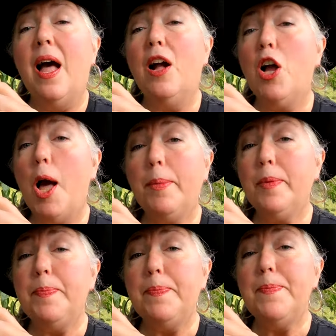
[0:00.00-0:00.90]
A common
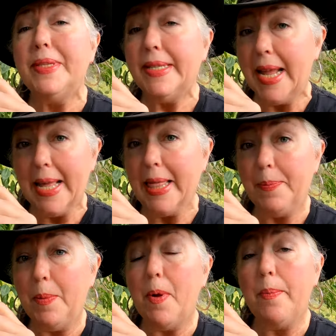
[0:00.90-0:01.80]
mistake that
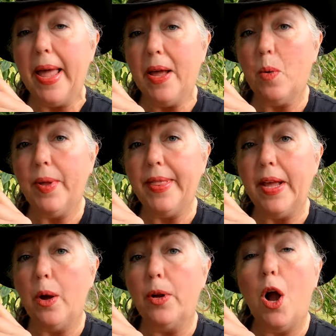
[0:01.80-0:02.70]
people make when
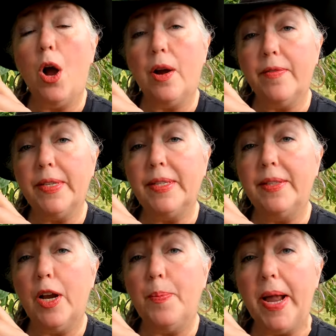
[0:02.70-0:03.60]
they go to
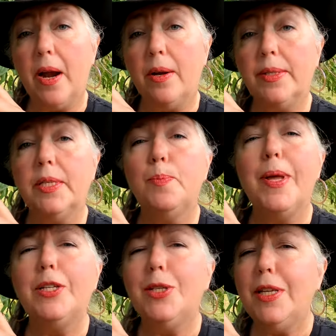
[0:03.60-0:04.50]
harvest their pears,
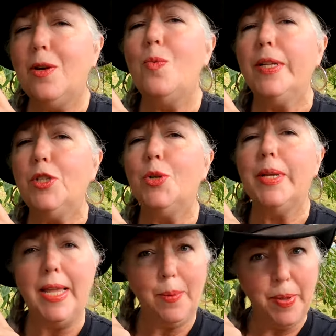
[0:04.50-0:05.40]
especially the winter
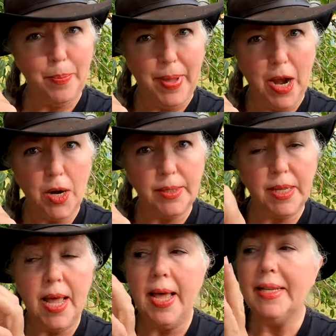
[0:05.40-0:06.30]
keeping
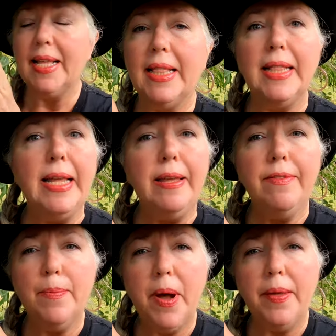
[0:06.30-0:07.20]
pears, is
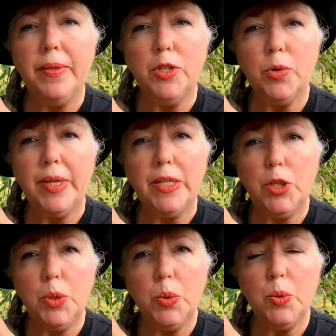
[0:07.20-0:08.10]
leave them on the tree
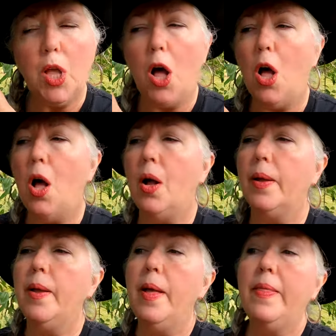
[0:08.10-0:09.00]
too long.
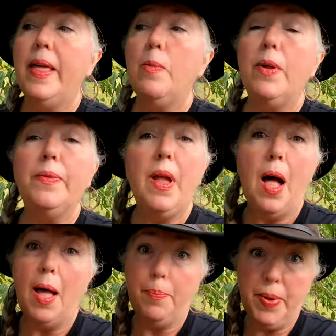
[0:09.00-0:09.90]
They will
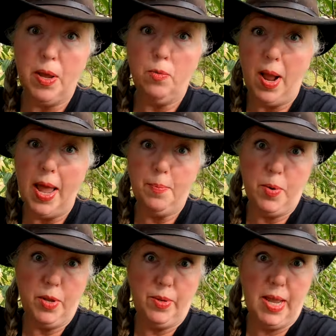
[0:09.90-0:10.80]
not be ripe
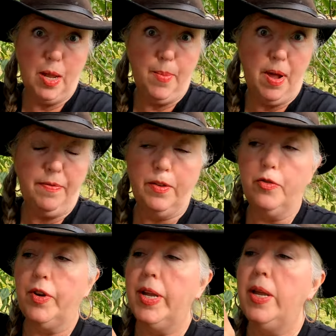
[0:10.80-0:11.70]
when you take them off the
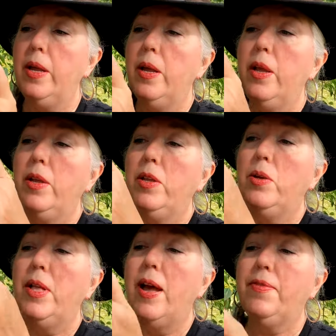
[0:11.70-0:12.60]
tree.
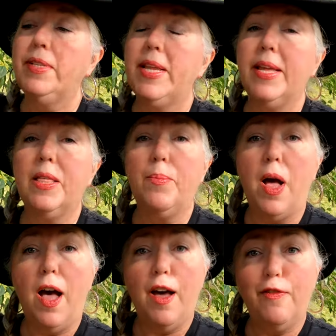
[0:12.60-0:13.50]
You'll have to take them
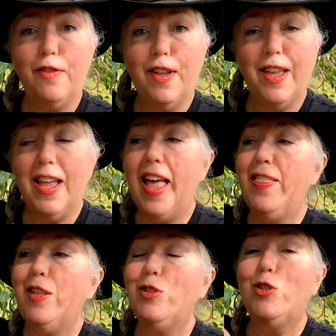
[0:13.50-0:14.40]
off and
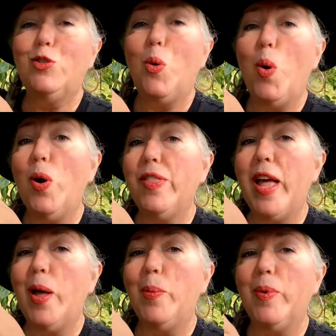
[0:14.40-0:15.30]
then store
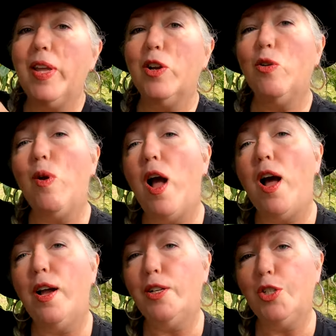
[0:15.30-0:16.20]
them in a
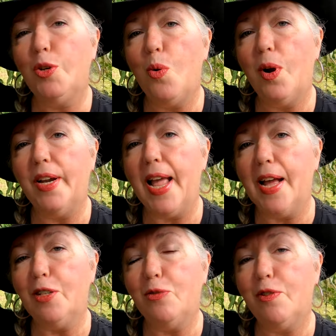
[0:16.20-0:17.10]
garage or an
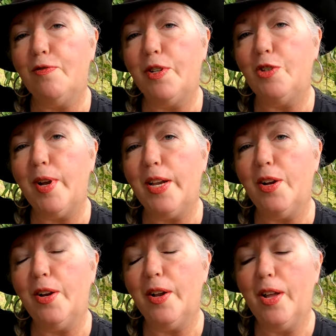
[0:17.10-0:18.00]
extra
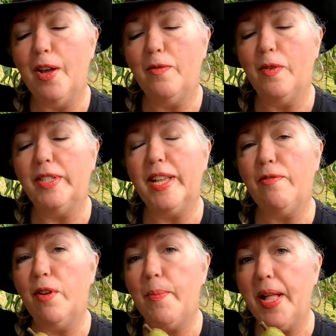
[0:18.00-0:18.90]
refrigerator for
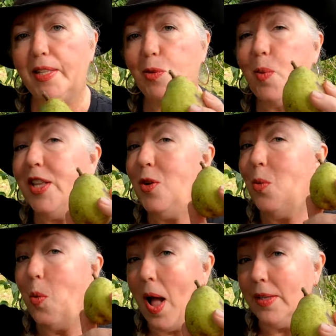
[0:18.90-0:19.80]
several months. When you
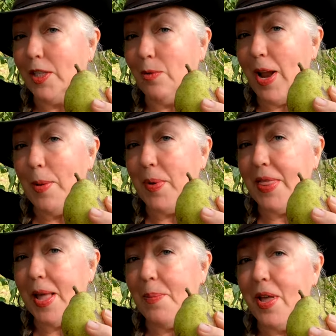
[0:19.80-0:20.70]
want to ripen
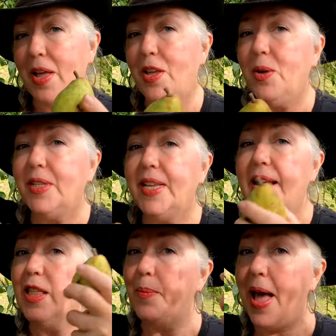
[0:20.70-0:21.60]
them, you can
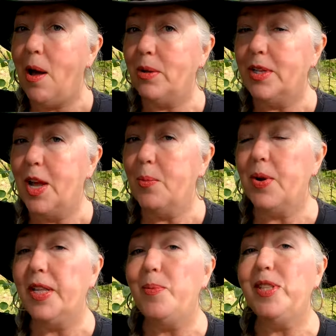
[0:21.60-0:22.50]
take them out,
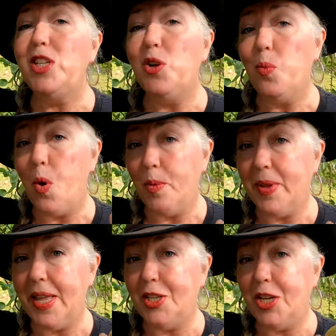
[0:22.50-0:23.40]
bring them into your warm
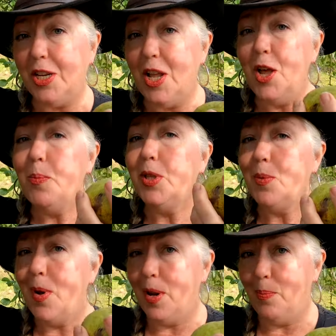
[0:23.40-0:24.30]
kitchen, put
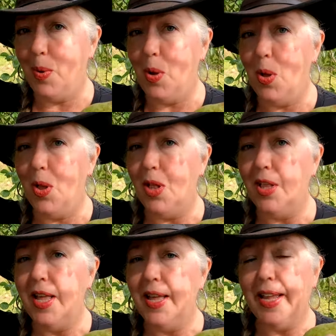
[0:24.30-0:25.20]
them on a
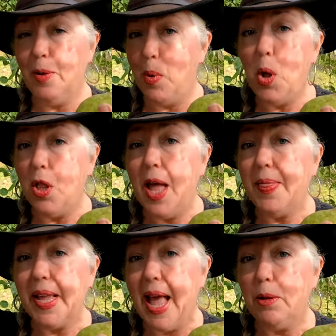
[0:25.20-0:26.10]
bowl, in a bowl on
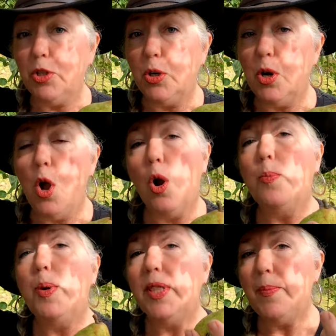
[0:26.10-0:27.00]
the counter, or
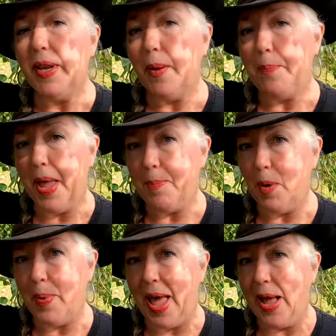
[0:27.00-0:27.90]
put them in a
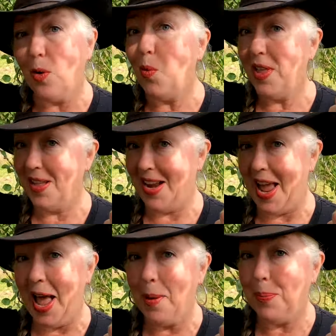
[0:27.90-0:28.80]
paper bag with an
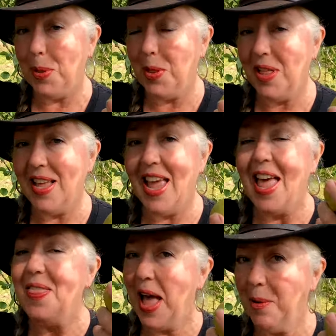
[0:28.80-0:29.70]
apple,
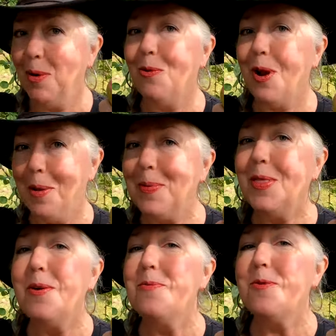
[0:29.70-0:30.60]
and that will ripen
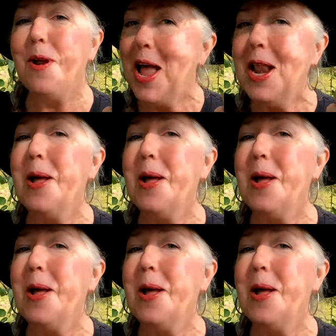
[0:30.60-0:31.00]
them right